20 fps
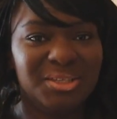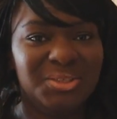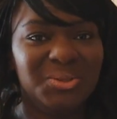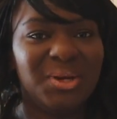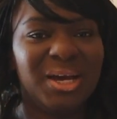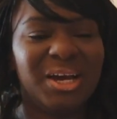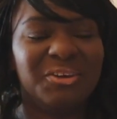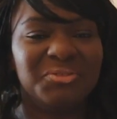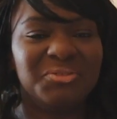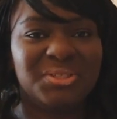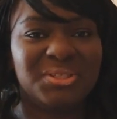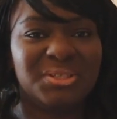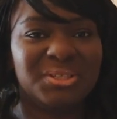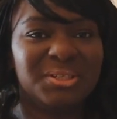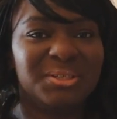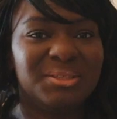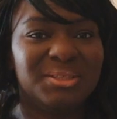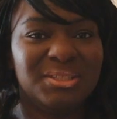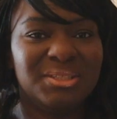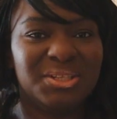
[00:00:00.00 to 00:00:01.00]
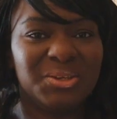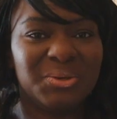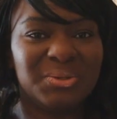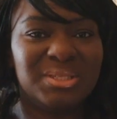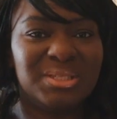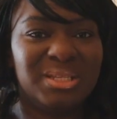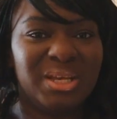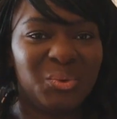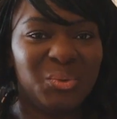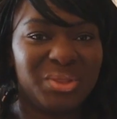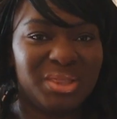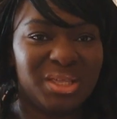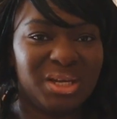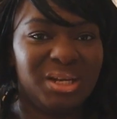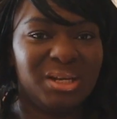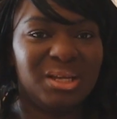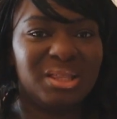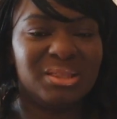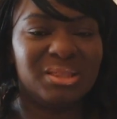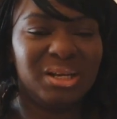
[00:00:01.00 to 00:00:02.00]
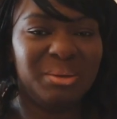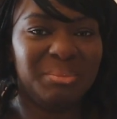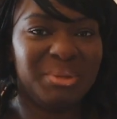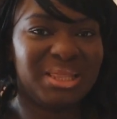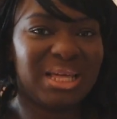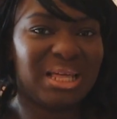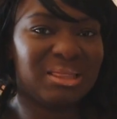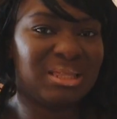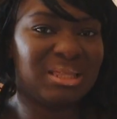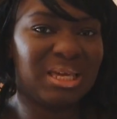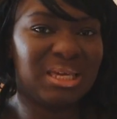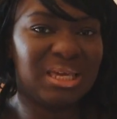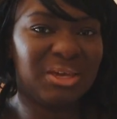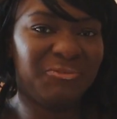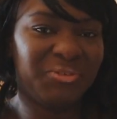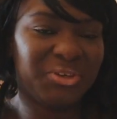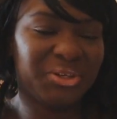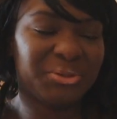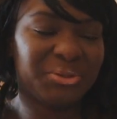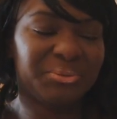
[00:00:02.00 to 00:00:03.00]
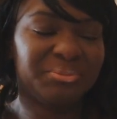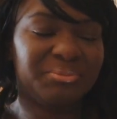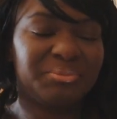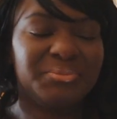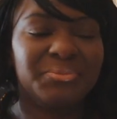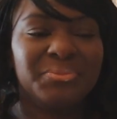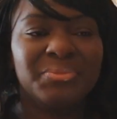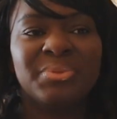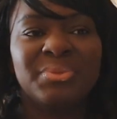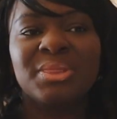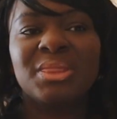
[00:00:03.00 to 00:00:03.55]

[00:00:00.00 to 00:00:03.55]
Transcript: you have to, you know, stay within the limit that they give you.